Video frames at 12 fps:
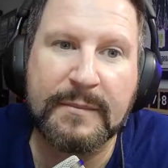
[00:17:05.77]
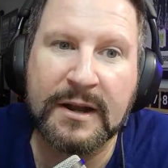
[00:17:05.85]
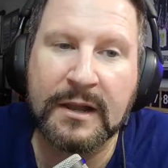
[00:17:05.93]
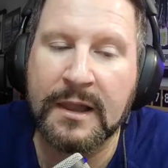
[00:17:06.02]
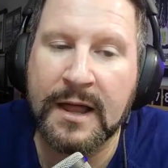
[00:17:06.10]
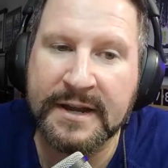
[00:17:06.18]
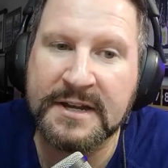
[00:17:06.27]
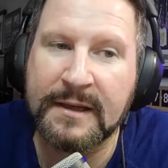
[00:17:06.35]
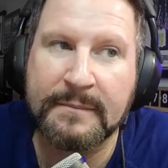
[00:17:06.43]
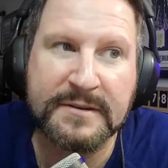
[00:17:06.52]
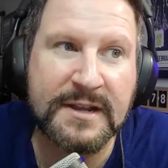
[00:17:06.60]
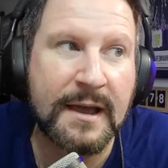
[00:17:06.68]
about a lot
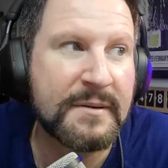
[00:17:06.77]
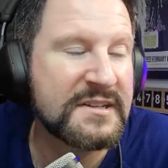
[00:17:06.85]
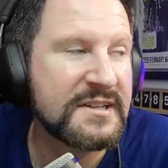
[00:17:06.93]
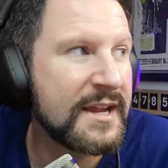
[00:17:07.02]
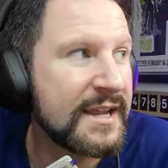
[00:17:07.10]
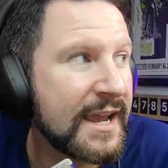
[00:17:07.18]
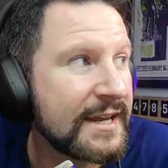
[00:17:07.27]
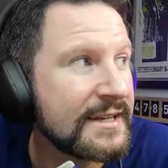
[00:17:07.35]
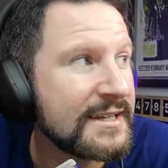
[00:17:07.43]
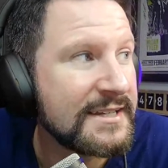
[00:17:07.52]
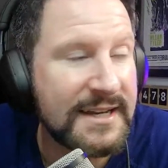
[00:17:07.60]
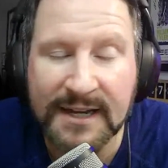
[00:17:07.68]
of topics today, getting
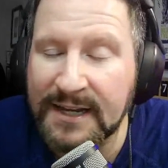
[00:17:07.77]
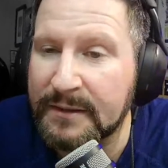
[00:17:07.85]
to Diddy